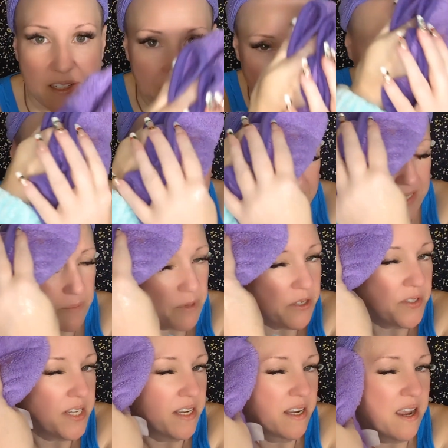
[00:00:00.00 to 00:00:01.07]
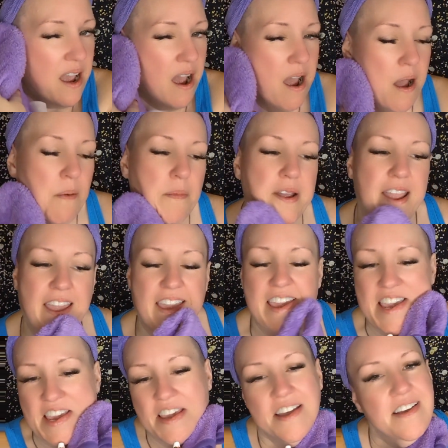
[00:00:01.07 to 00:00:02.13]
just because I'm using
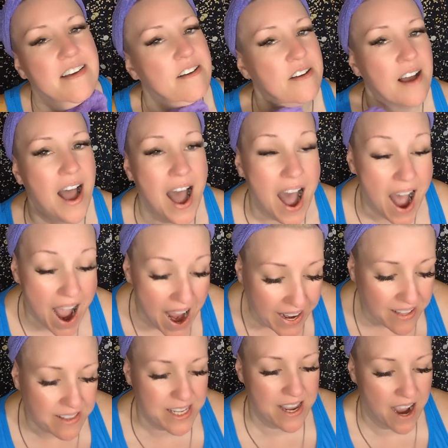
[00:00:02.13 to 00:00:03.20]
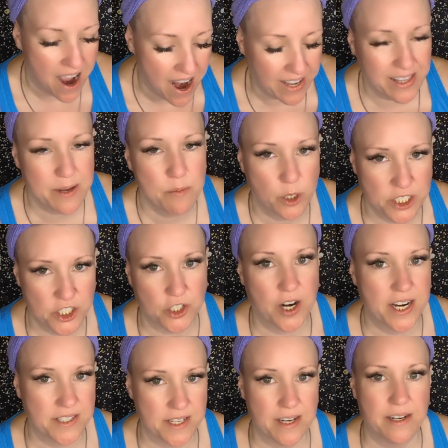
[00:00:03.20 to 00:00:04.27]
a highly
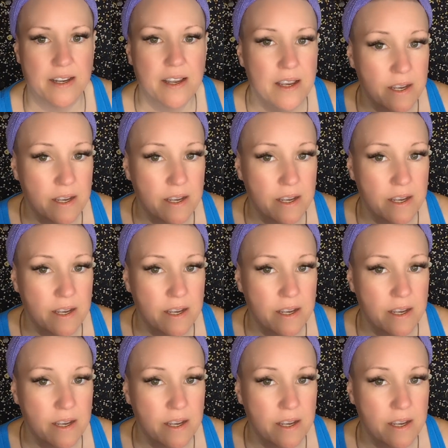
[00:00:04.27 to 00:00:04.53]
moisturizing